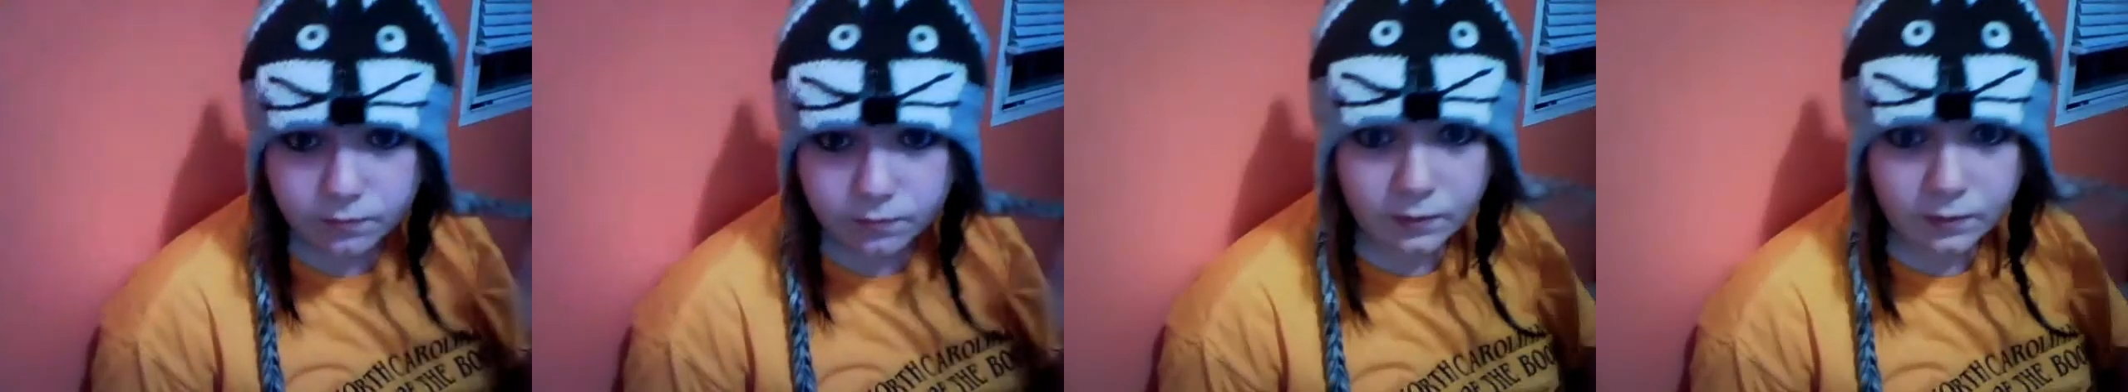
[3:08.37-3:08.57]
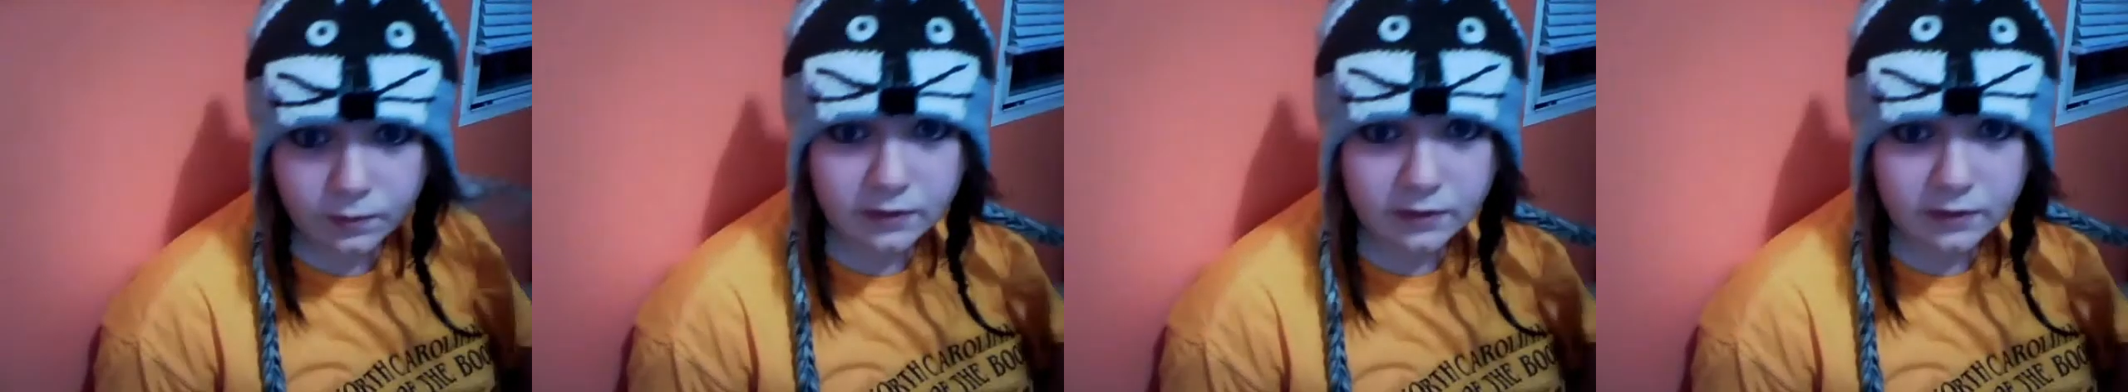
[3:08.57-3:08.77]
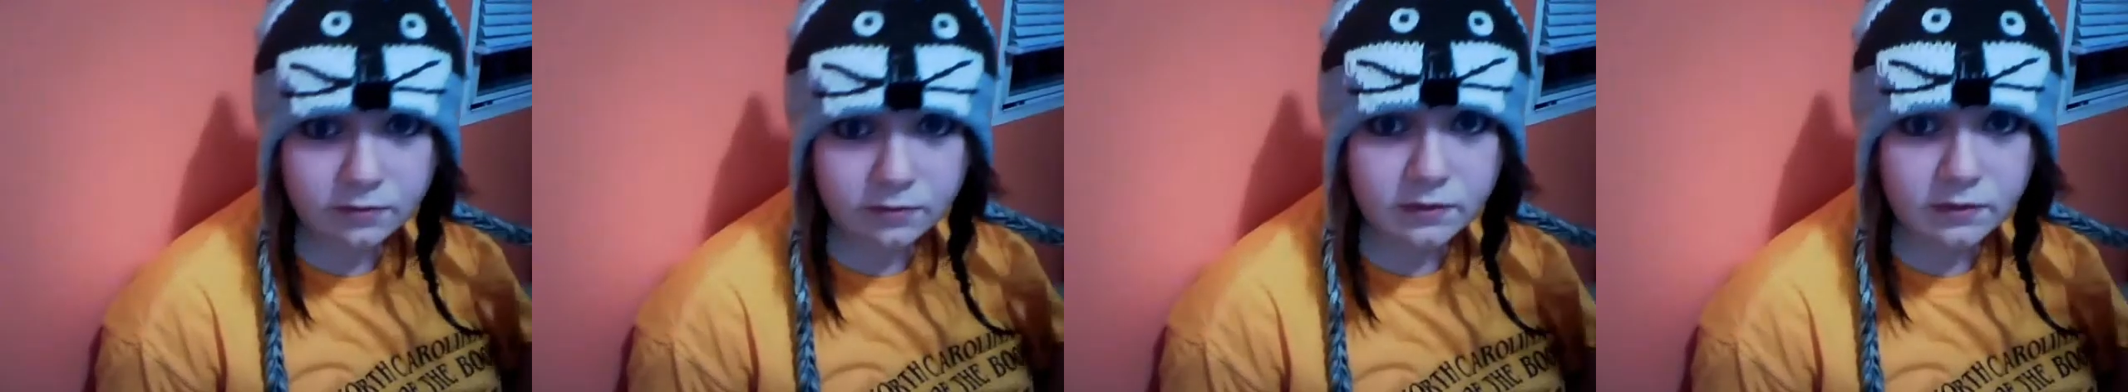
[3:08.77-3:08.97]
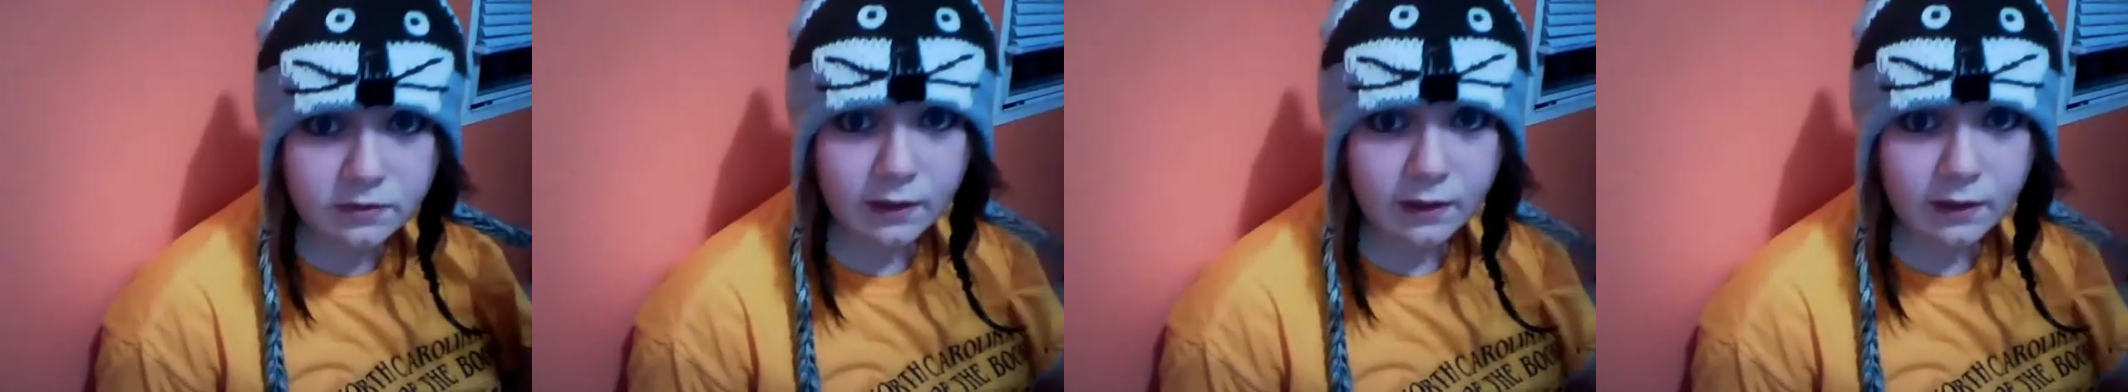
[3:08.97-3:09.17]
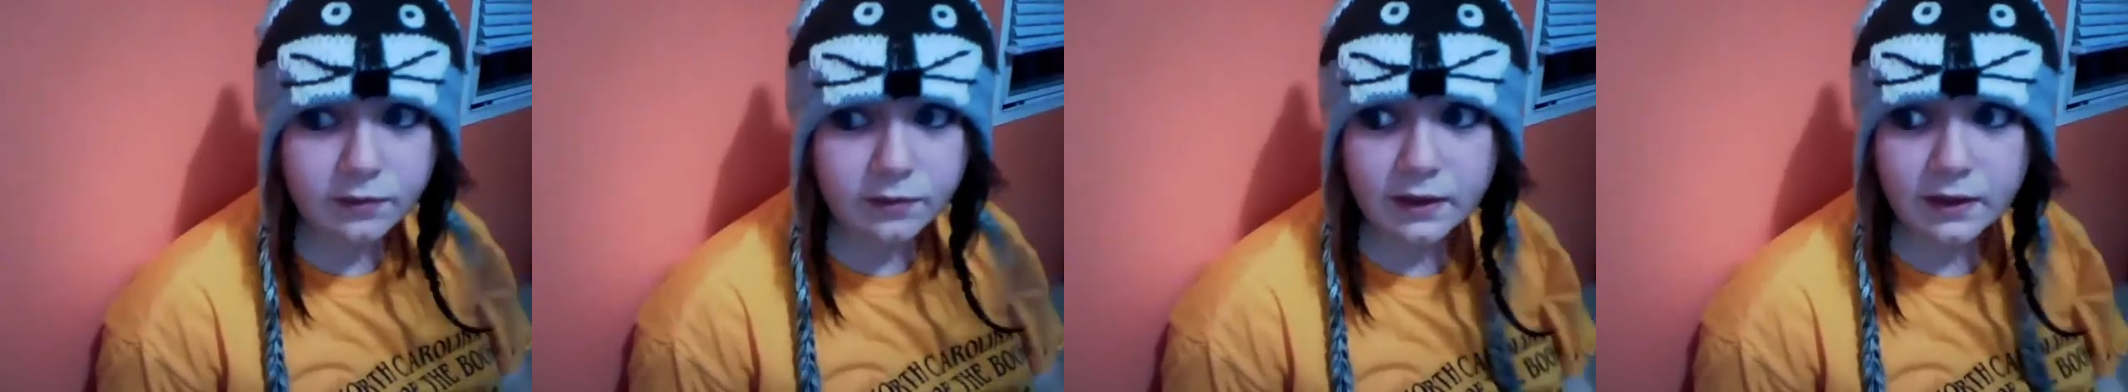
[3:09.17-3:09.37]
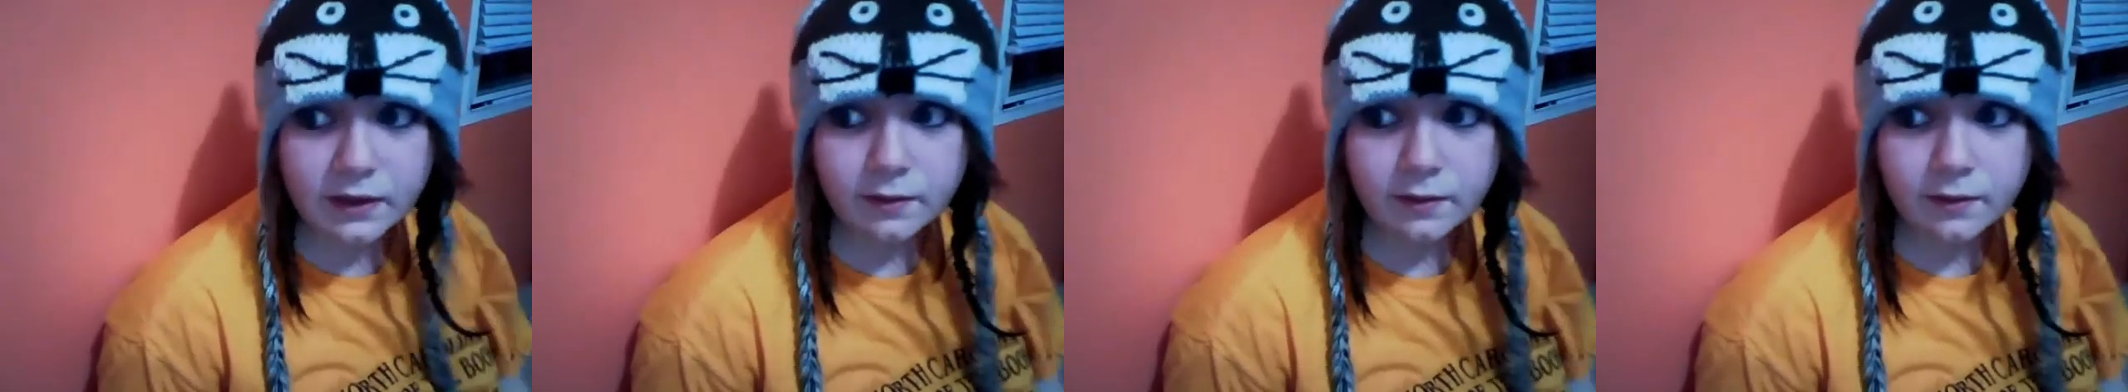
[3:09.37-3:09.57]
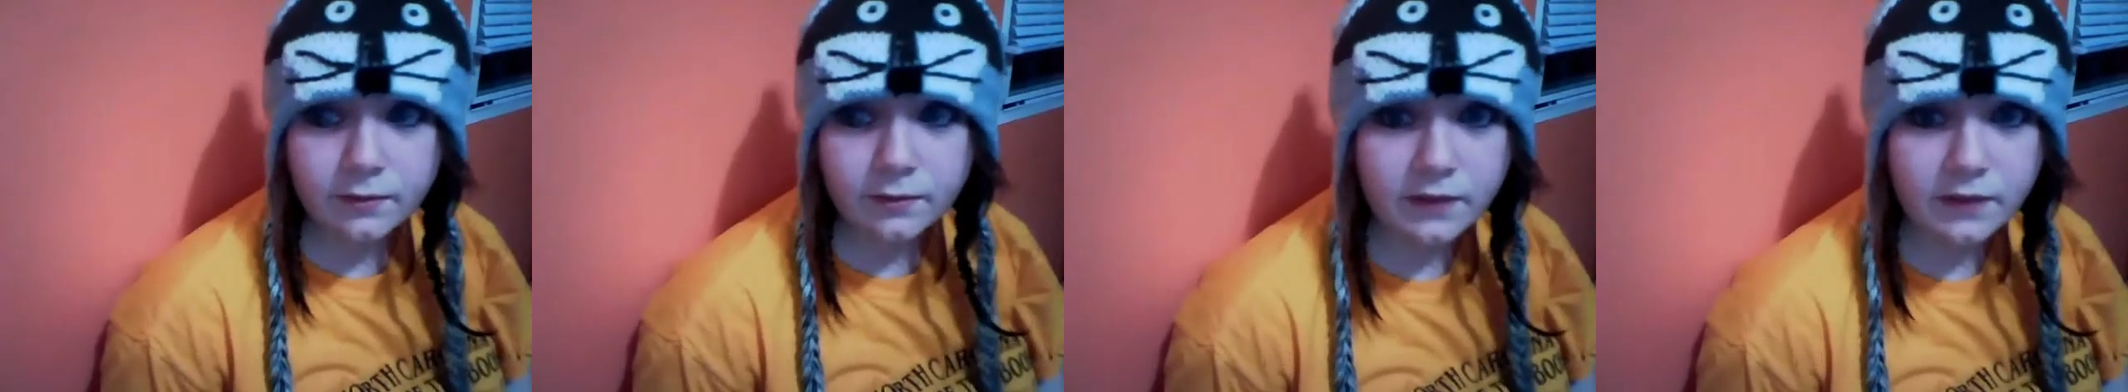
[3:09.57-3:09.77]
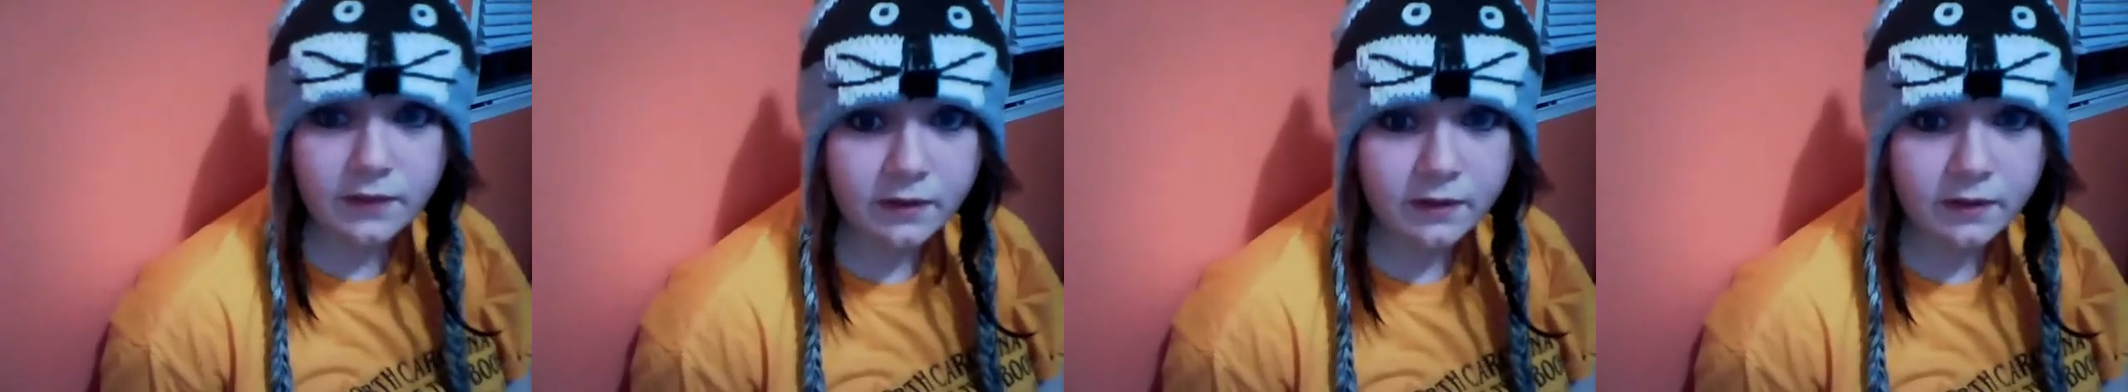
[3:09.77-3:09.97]
what it sounds like, a
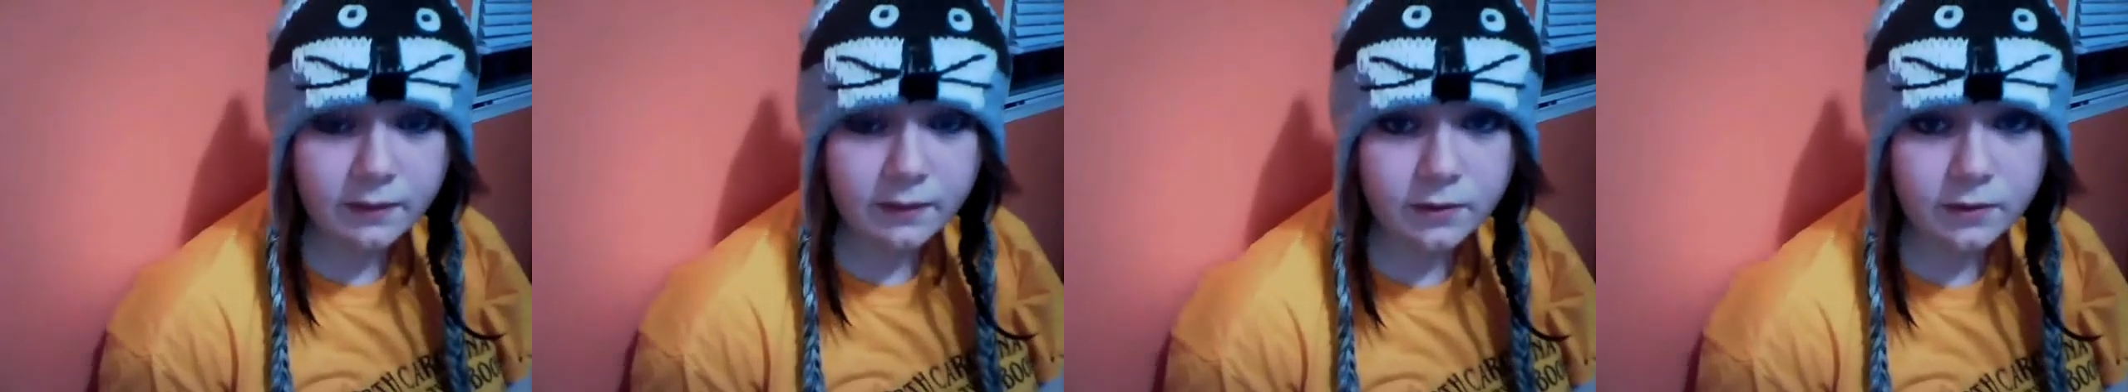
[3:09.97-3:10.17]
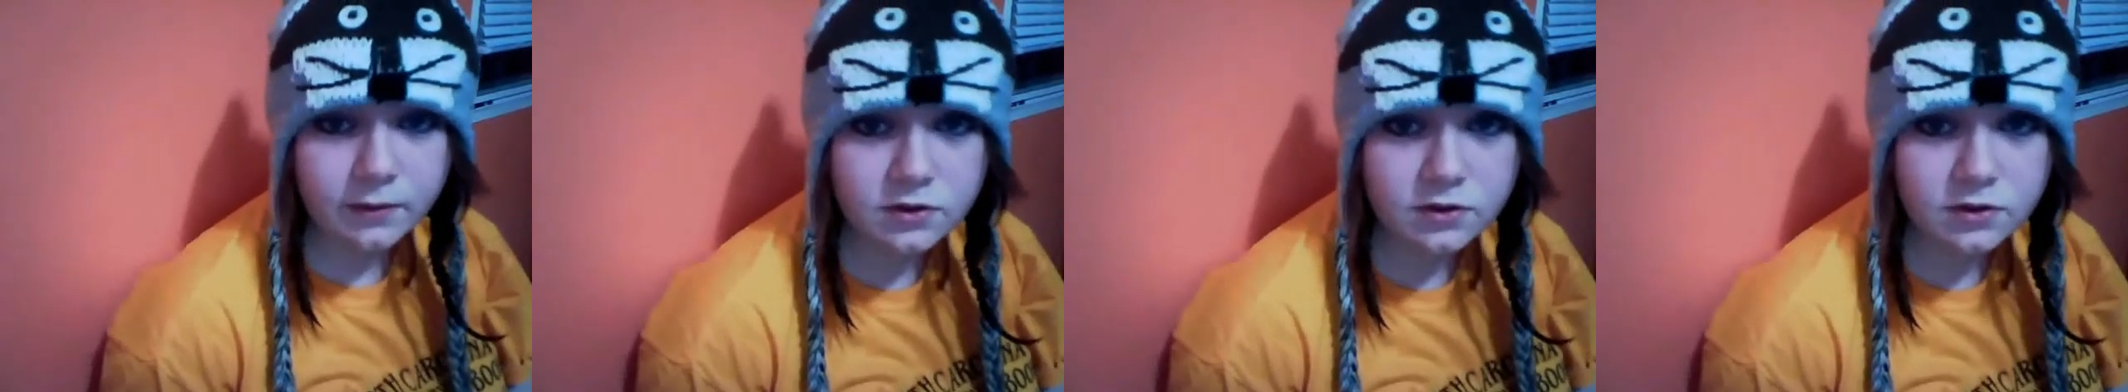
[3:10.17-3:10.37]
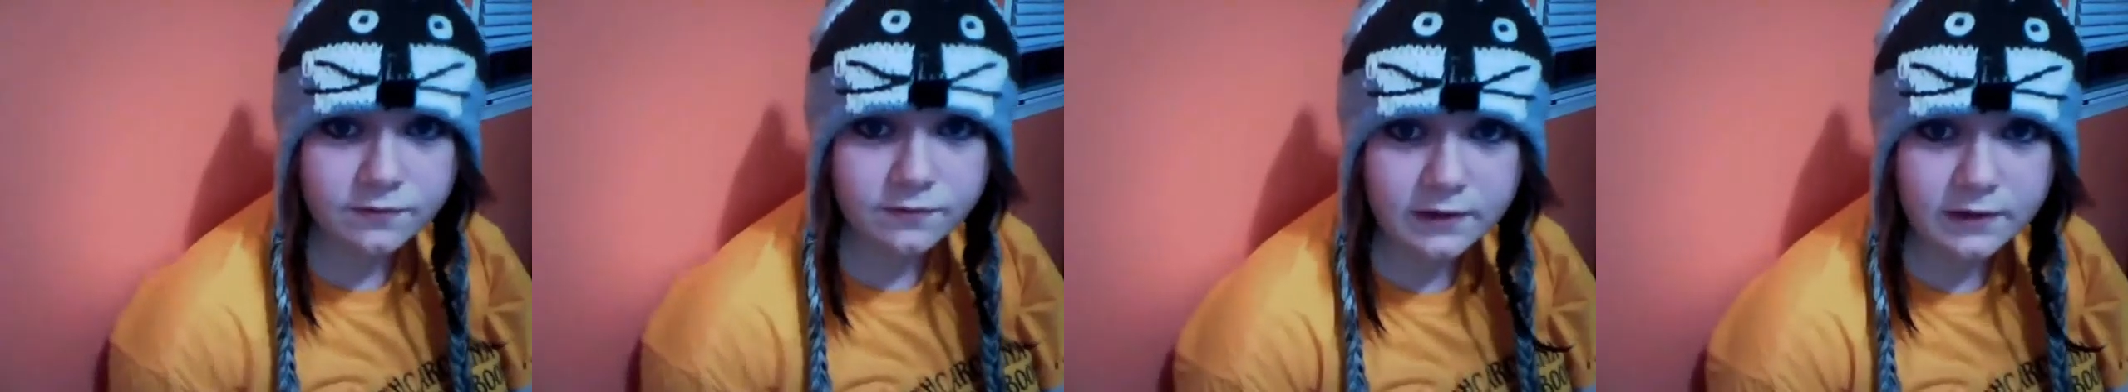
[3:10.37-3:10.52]
birthday collaboration